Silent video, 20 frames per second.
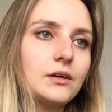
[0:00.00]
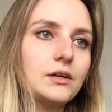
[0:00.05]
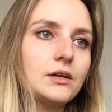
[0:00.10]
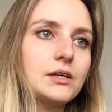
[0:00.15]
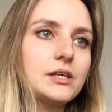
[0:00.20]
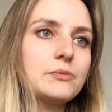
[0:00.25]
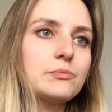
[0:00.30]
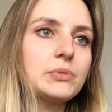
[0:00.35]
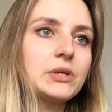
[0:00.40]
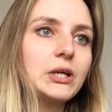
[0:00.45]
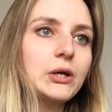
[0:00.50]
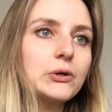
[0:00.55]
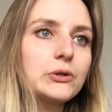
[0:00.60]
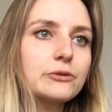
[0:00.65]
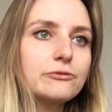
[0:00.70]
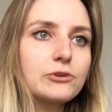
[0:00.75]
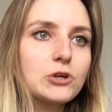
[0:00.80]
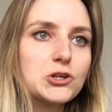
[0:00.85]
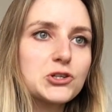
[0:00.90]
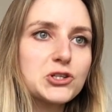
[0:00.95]
And below the
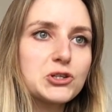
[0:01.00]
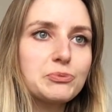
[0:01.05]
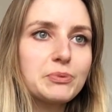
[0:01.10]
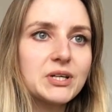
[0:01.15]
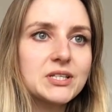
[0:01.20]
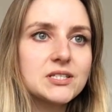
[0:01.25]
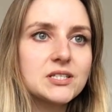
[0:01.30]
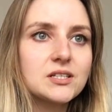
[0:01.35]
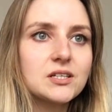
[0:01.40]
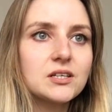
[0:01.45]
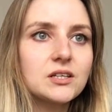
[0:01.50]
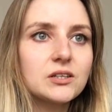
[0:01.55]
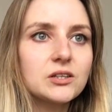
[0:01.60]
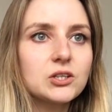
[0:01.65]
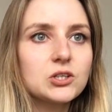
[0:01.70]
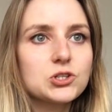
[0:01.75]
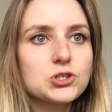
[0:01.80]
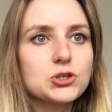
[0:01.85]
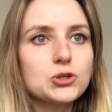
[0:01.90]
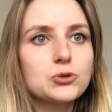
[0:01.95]
velocity button are
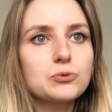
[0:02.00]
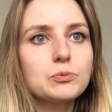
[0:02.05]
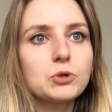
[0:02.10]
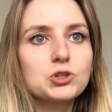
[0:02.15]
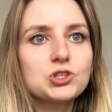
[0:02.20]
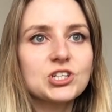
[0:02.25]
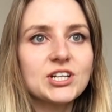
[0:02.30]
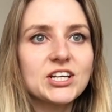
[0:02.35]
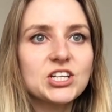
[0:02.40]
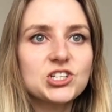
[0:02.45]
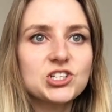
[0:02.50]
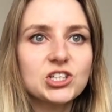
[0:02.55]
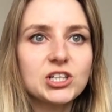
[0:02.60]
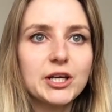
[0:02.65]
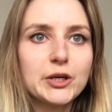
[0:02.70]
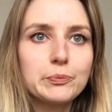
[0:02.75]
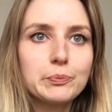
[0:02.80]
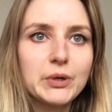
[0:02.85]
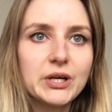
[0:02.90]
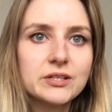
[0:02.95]
the two modulation
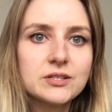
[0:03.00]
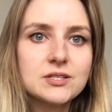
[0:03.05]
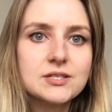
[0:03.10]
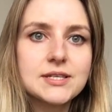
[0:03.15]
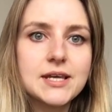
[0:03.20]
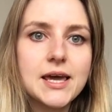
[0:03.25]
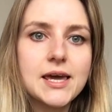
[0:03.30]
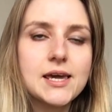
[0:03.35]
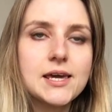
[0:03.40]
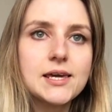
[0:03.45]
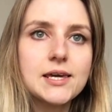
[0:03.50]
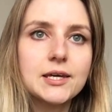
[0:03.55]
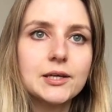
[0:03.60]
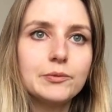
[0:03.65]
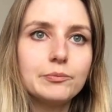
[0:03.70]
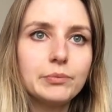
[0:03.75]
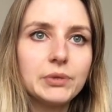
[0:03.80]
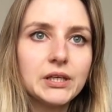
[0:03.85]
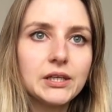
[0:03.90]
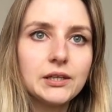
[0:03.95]
lane buttons, A
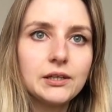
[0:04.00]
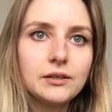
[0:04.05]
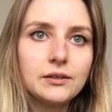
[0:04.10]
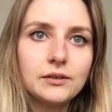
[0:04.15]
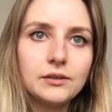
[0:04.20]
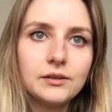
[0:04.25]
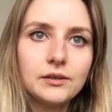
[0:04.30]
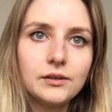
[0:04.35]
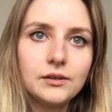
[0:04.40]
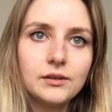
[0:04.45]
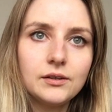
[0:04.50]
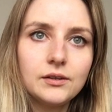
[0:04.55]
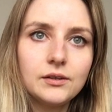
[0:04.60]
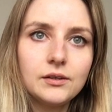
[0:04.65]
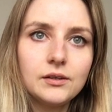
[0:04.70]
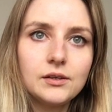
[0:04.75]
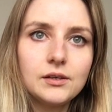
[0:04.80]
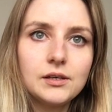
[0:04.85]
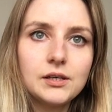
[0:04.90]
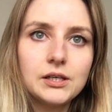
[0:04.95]
and B.
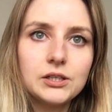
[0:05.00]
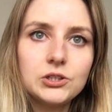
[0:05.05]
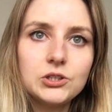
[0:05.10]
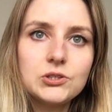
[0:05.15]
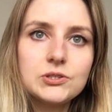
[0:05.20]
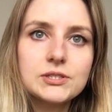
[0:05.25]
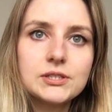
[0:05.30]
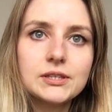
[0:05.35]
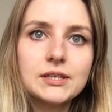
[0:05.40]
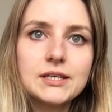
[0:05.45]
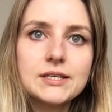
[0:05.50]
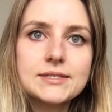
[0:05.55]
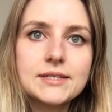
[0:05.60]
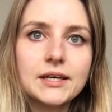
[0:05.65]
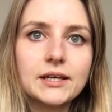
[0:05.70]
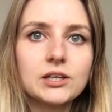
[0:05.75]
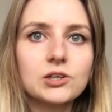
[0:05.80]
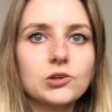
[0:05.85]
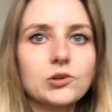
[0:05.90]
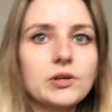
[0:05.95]
And using these, I
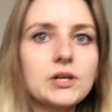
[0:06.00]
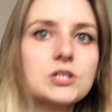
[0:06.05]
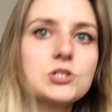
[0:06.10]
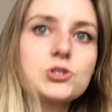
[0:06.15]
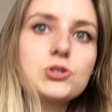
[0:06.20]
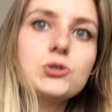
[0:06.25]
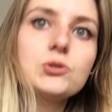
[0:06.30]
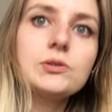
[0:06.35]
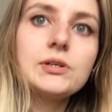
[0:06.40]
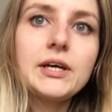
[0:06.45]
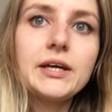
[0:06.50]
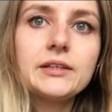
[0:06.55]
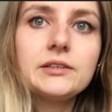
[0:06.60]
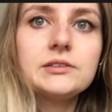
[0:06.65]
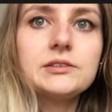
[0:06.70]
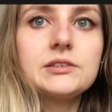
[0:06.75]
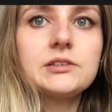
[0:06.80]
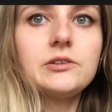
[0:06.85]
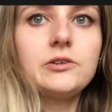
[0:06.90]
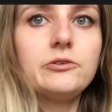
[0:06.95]
can create two
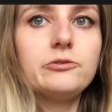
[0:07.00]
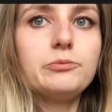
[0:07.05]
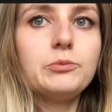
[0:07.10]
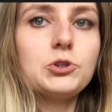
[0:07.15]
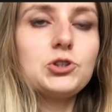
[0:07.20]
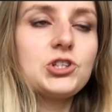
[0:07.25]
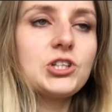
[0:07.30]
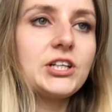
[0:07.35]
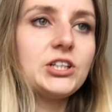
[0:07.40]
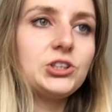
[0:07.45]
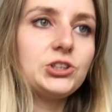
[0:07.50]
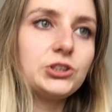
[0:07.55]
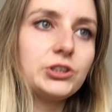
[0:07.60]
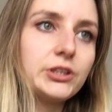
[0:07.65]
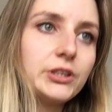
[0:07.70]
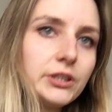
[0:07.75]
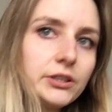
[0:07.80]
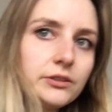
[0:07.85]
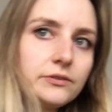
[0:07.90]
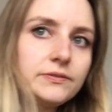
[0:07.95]
lanes of modulation
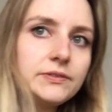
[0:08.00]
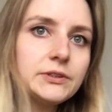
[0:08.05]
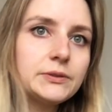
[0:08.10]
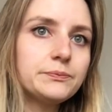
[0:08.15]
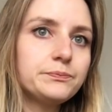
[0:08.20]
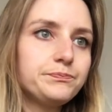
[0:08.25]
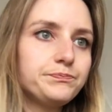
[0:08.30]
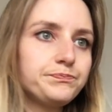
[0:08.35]
curves.